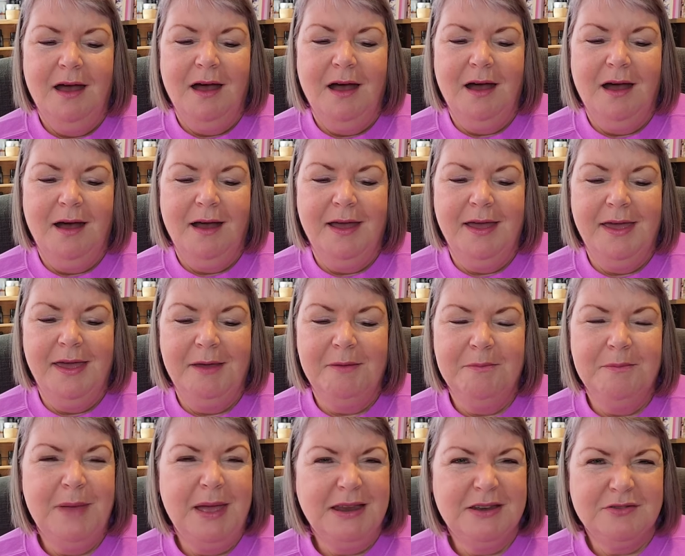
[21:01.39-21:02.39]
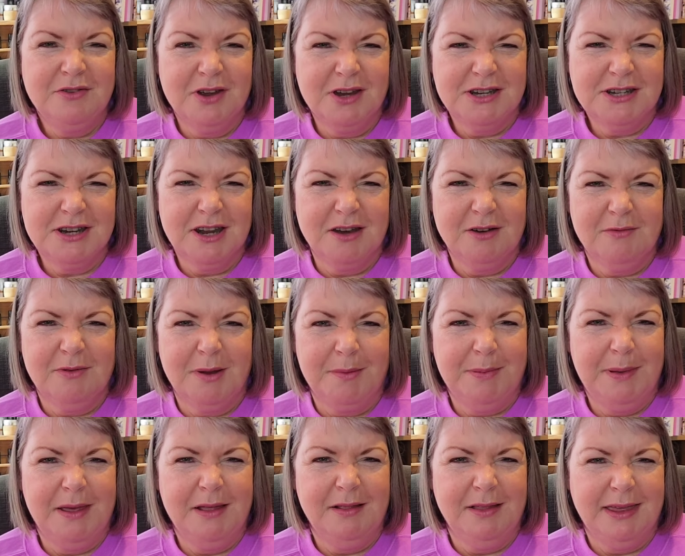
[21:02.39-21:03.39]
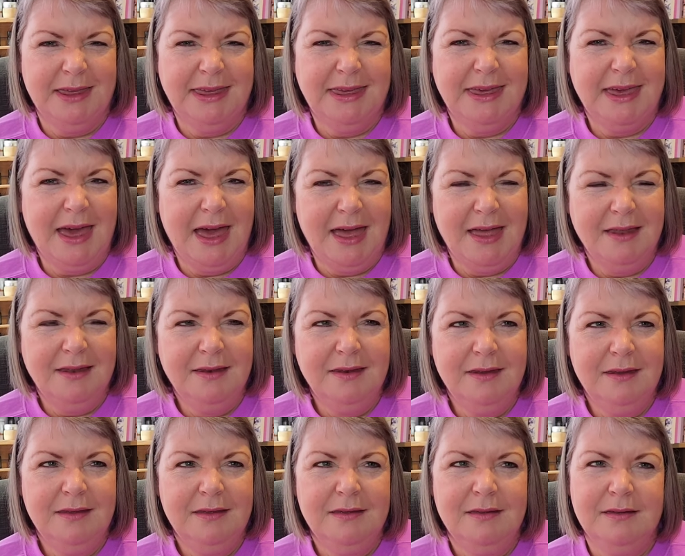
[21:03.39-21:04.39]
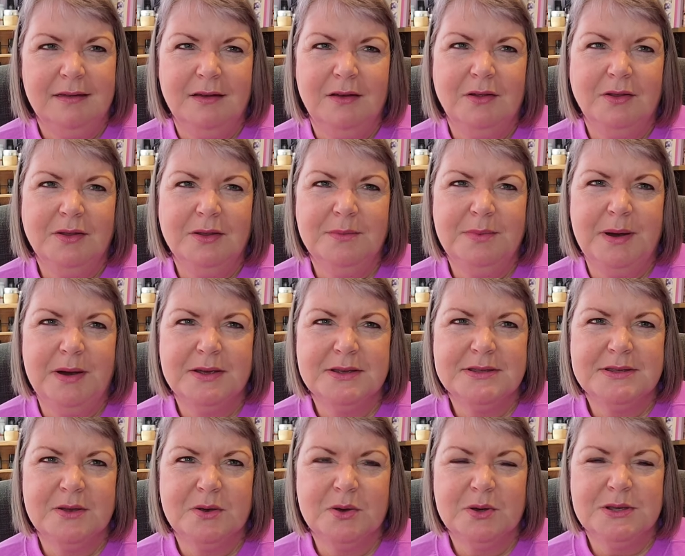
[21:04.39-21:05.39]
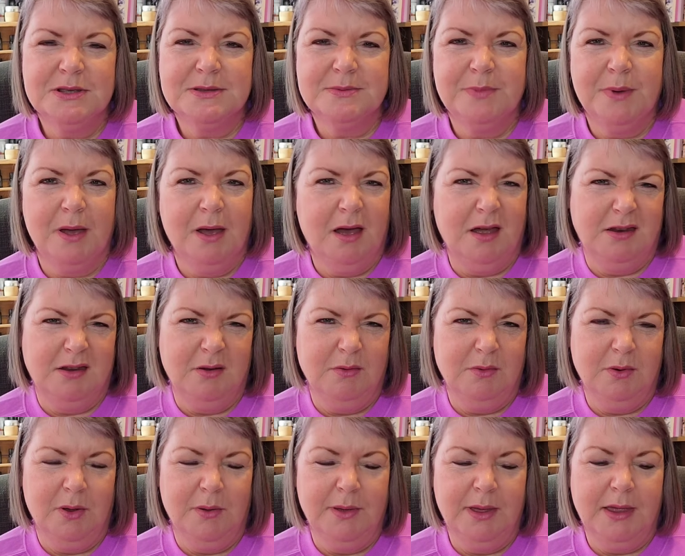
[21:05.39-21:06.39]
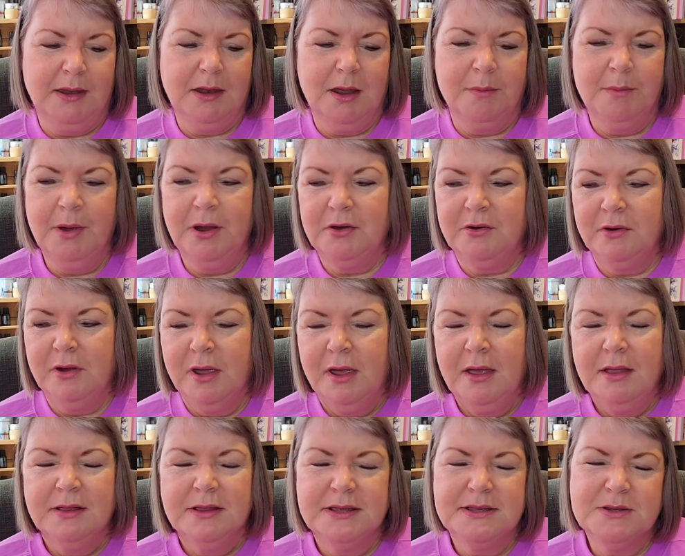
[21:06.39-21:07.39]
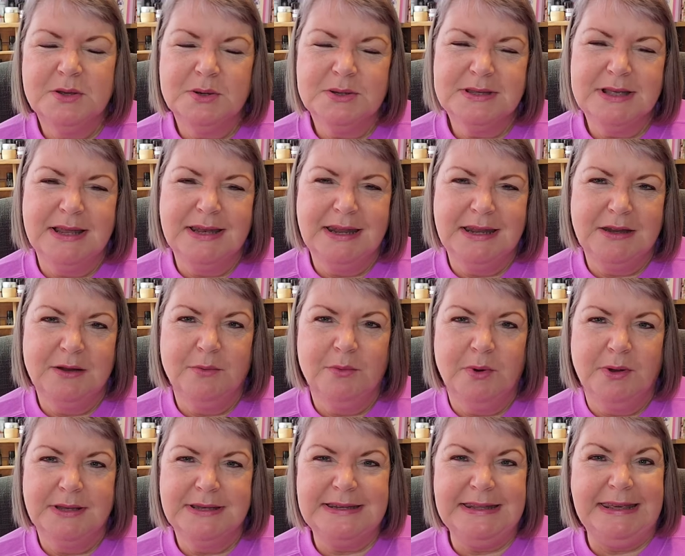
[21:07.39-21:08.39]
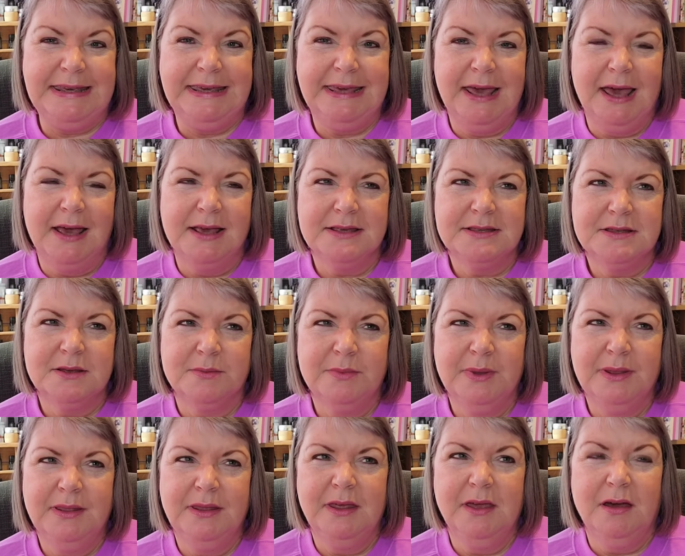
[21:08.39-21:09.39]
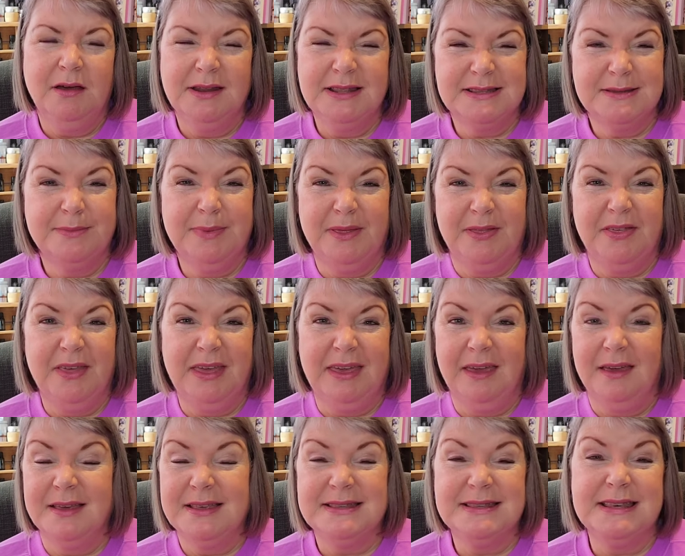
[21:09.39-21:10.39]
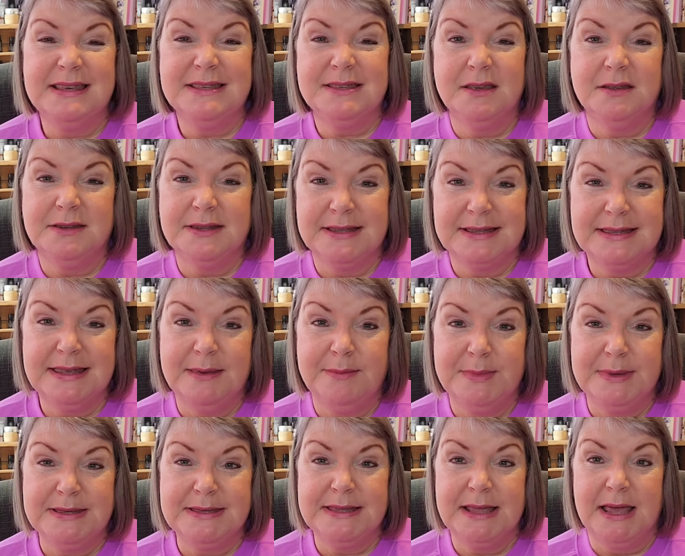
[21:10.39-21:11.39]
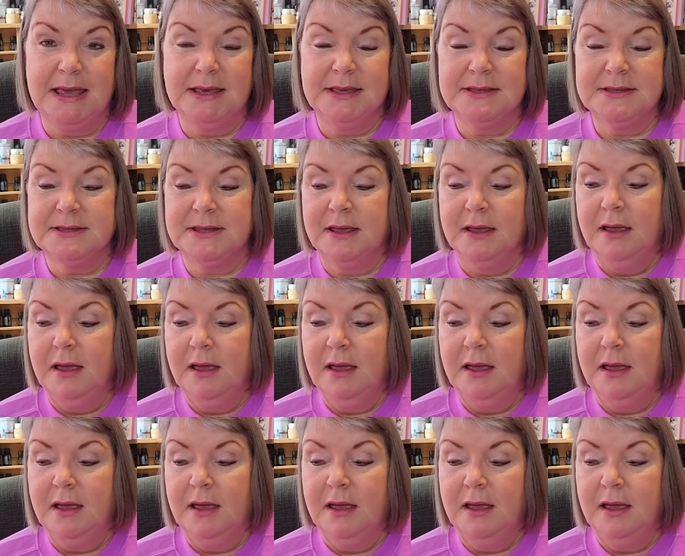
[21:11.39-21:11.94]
I may try shadow wrap heel again on the pair of socks, but I don't know yet. I might. The socks I knitted were DK, so when the yarn is a bit thicker, it's easier to see mistakes.